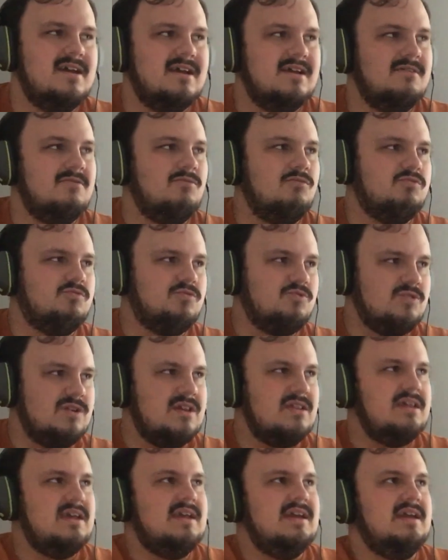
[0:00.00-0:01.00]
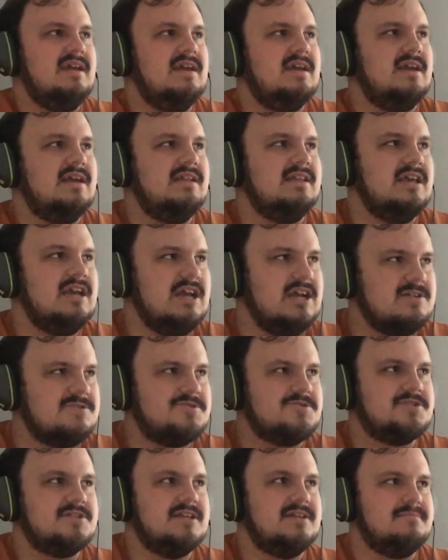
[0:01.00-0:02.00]
Really an
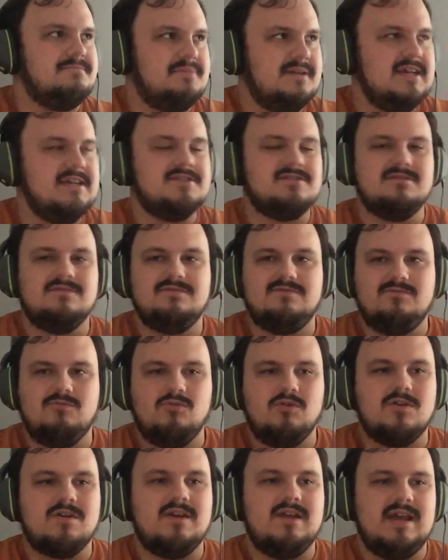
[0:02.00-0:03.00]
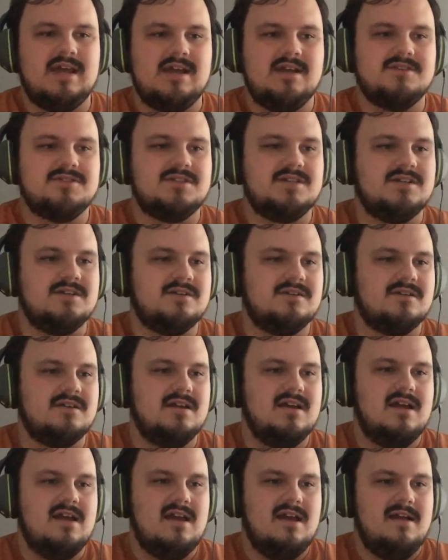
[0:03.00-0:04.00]
interesting piece of work he has here
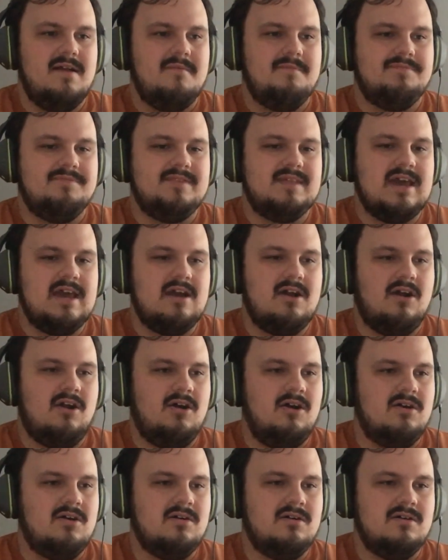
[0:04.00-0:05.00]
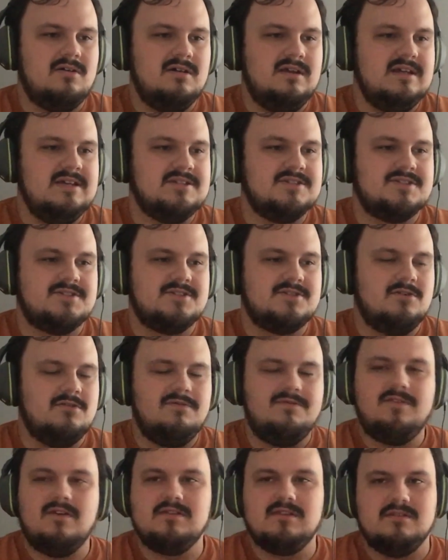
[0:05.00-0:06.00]
that all is so
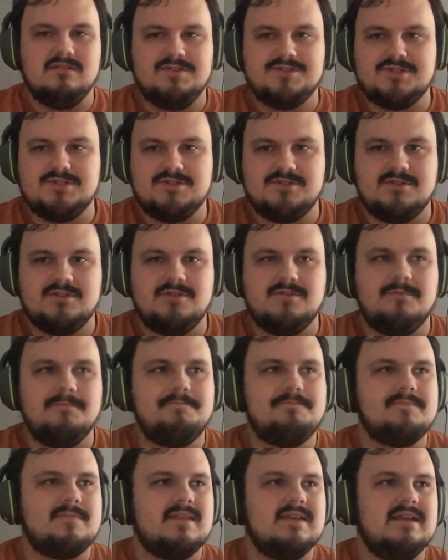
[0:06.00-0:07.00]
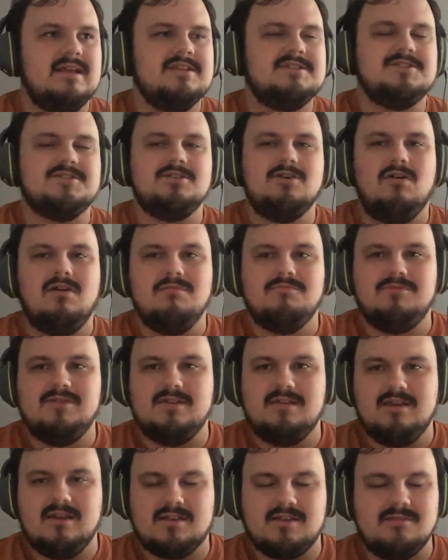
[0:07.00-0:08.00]
fun to listen to. It's so
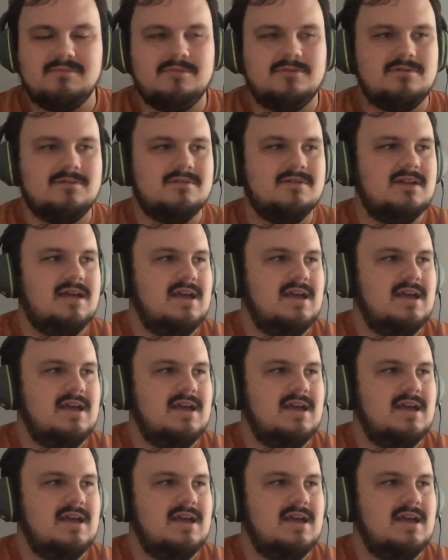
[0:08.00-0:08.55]
unpredictable.